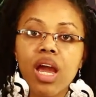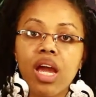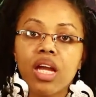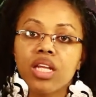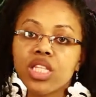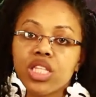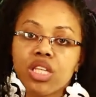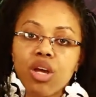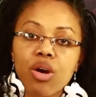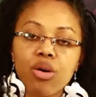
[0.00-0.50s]

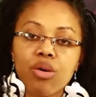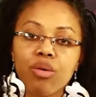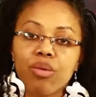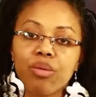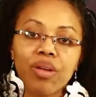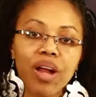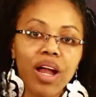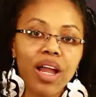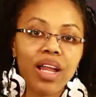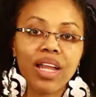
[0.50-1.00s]
And
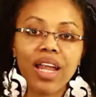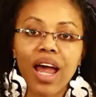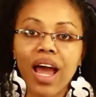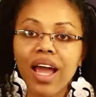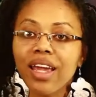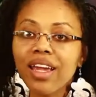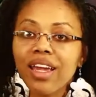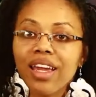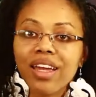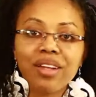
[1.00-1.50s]
so
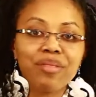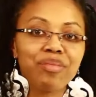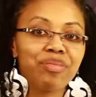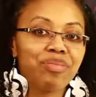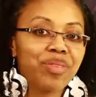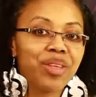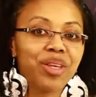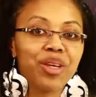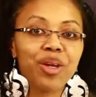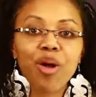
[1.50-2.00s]
like
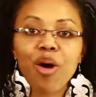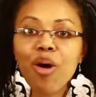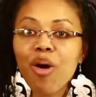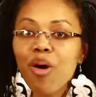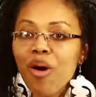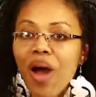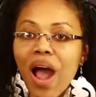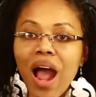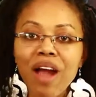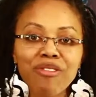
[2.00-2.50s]
good
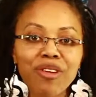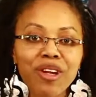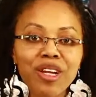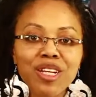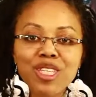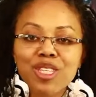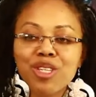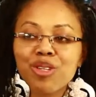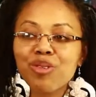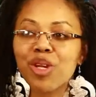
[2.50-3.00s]
old
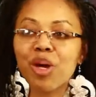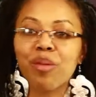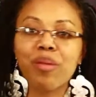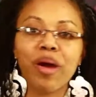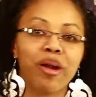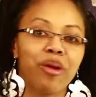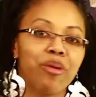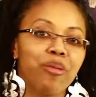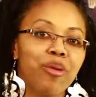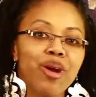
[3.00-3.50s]
Africans do, no
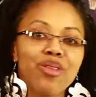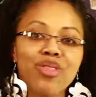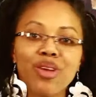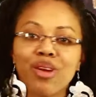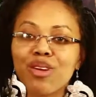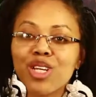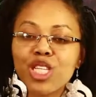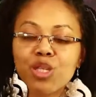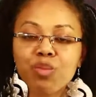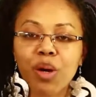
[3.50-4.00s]
matter where they're
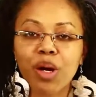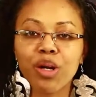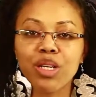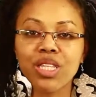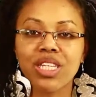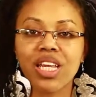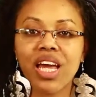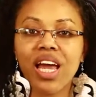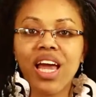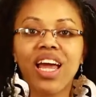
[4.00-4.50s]

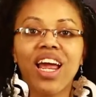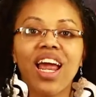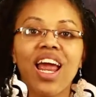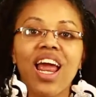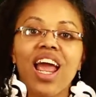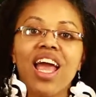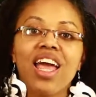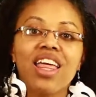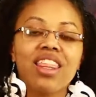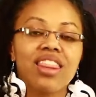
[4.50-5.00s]
dispersed at,
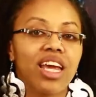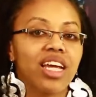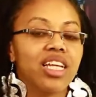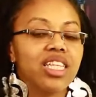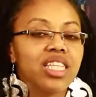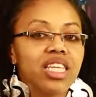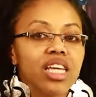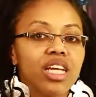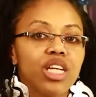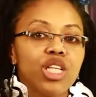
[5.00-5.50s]
they
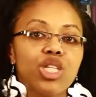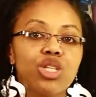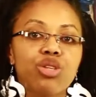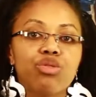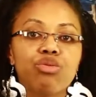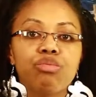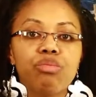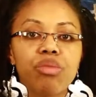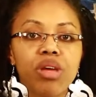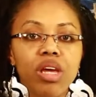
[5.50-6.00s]
tend
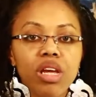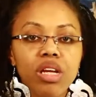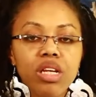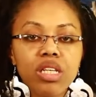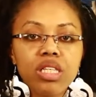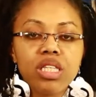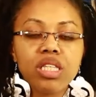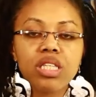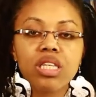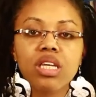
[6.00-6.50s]
to
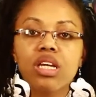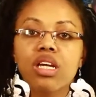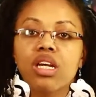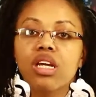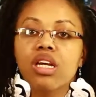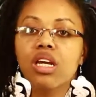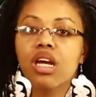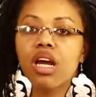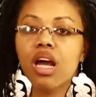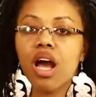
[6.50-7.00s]
mix
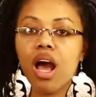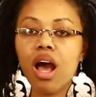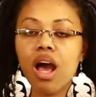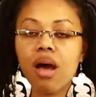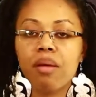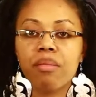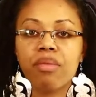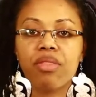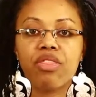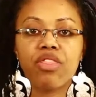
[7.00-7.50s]

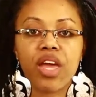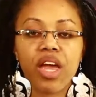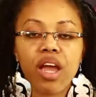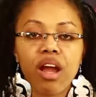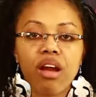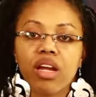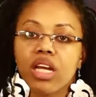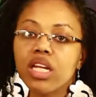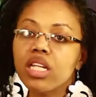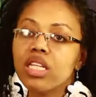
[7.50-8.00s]
um,
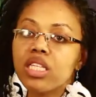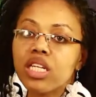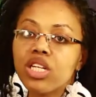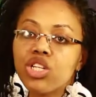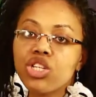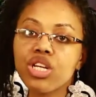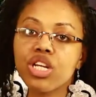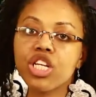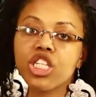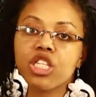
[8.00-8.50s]
their
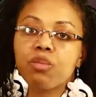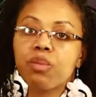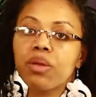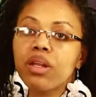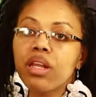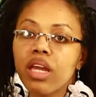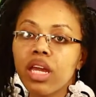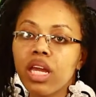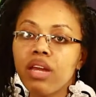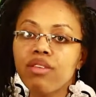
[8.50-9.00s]
indigenous
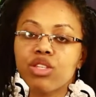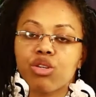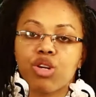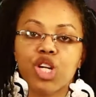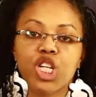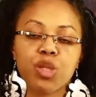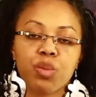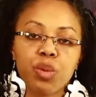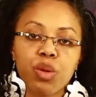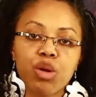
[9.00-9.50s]
beliefs or
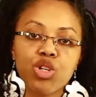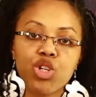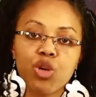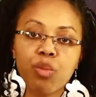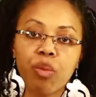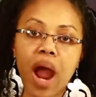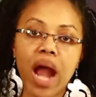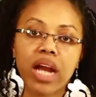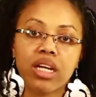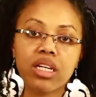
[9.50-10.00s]
spiritual
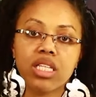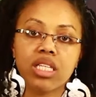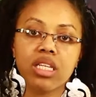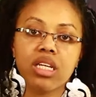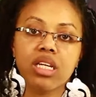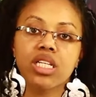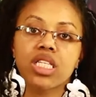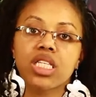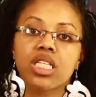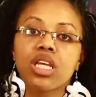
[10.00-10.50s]

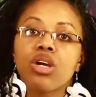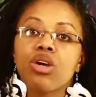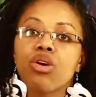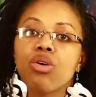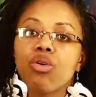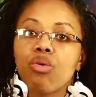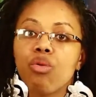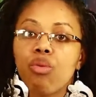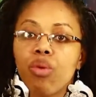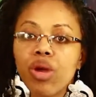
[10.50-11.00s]
practices
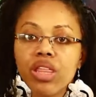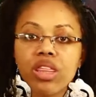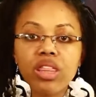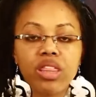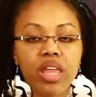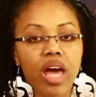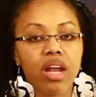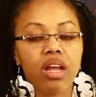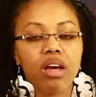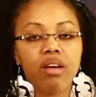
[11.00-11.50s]
with
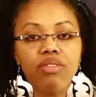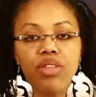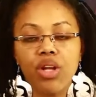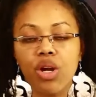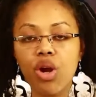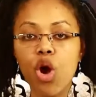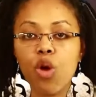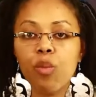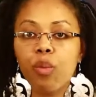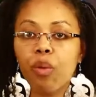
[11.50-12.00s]
that of
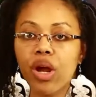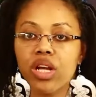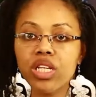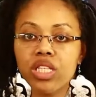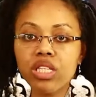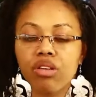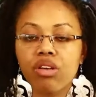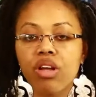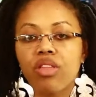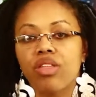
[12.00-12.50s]
their
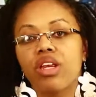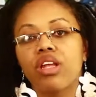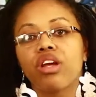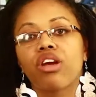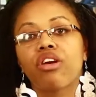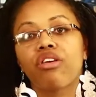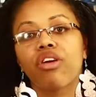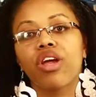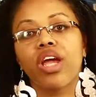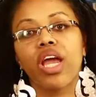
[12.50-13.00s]
oppressor, and then it
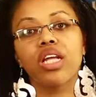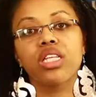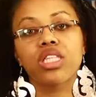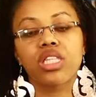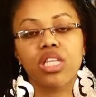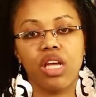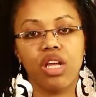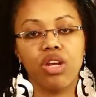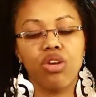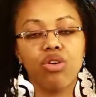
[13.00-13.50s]
creates
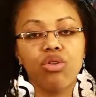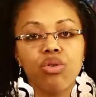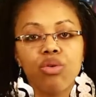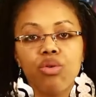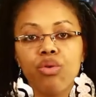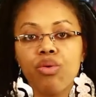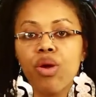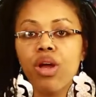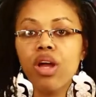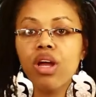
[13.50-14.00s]
a
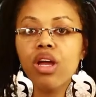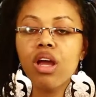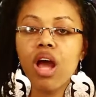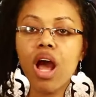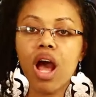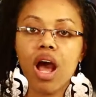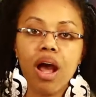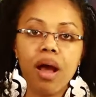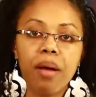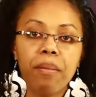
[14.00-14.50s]
new
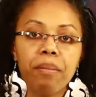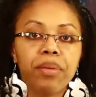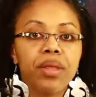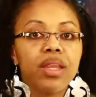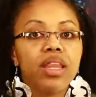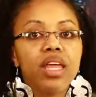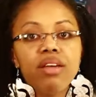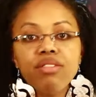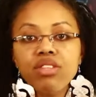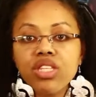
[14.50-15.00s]
um,
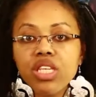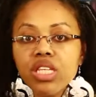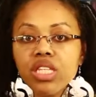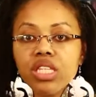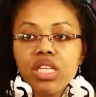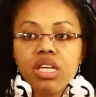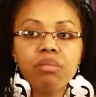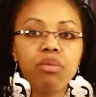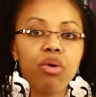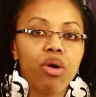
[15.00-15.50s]
belief
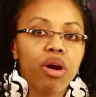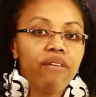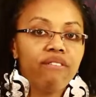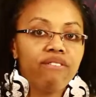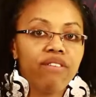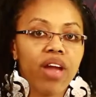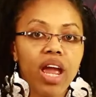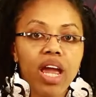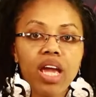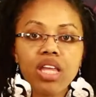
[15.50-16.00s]
system or
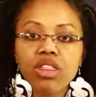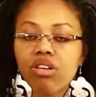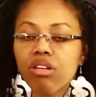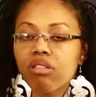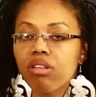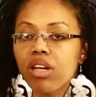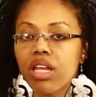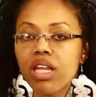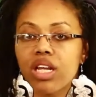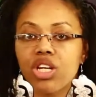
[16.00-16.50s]
faith or
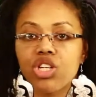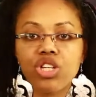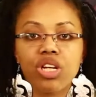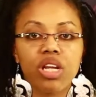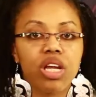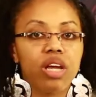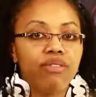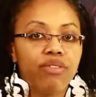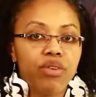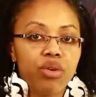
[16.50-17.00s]
religion,
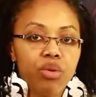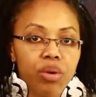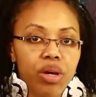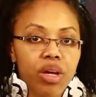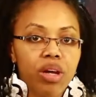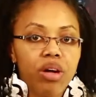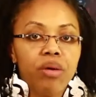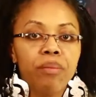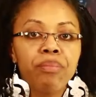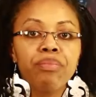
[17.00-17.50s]
if you
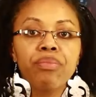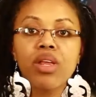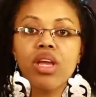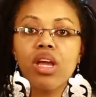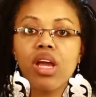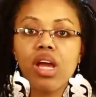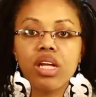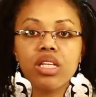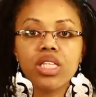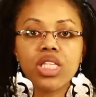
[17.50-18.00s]
will.
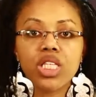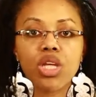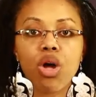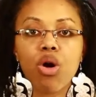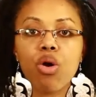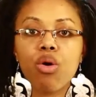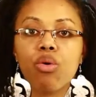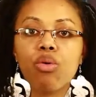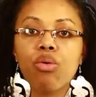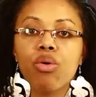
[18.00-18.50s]
And
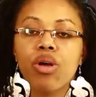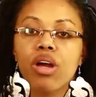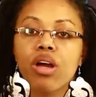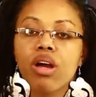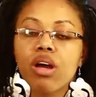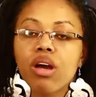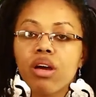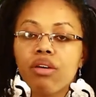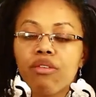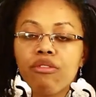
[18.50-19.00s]
so
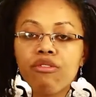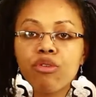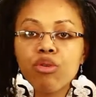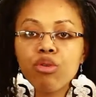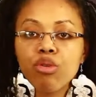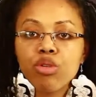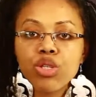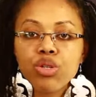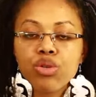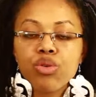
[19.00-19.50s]

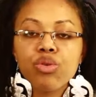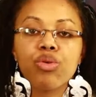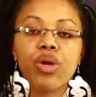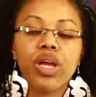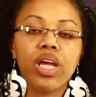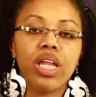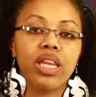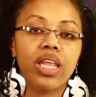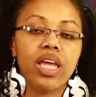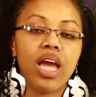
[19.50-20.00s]
voodoo
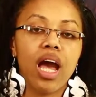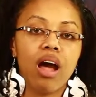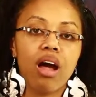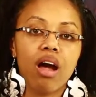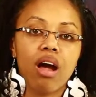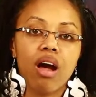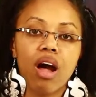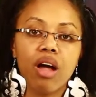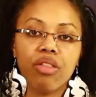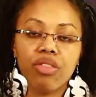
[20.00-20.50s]
in the,
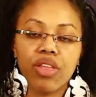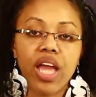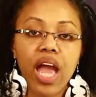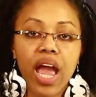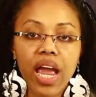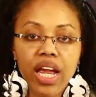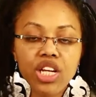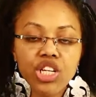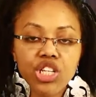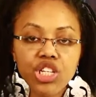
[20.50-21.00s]
on the
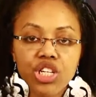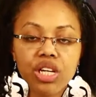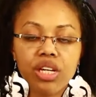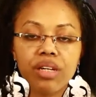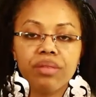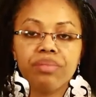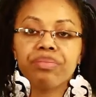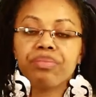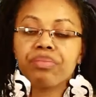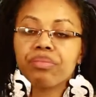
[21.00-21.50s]

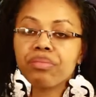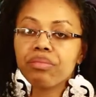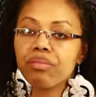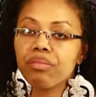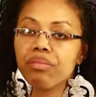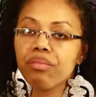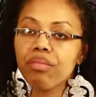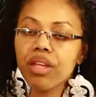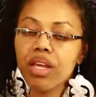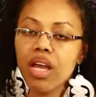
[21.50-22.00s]
Haitian
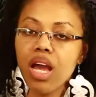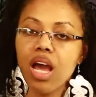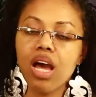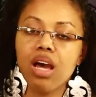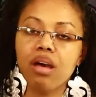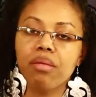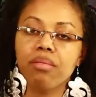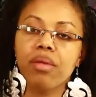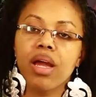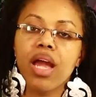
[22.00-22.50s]

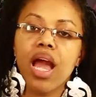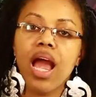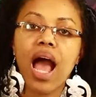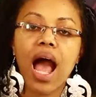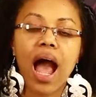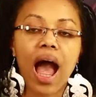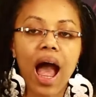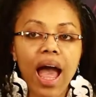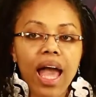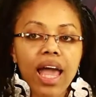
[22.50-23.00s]
um,
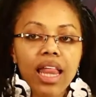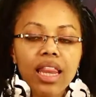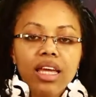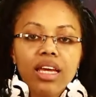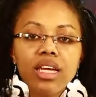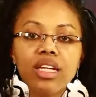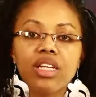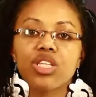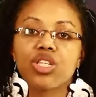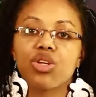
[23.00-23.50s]

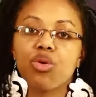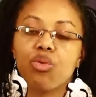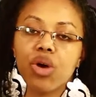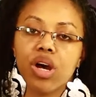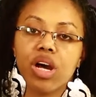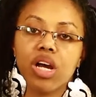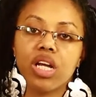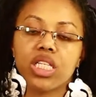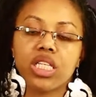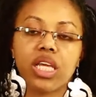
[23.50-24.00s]
island
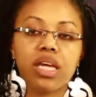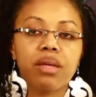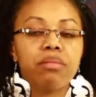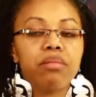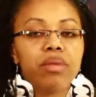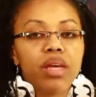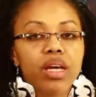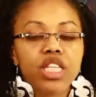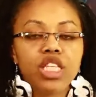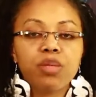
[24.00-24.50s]
was a
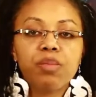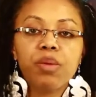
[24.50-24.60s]
mix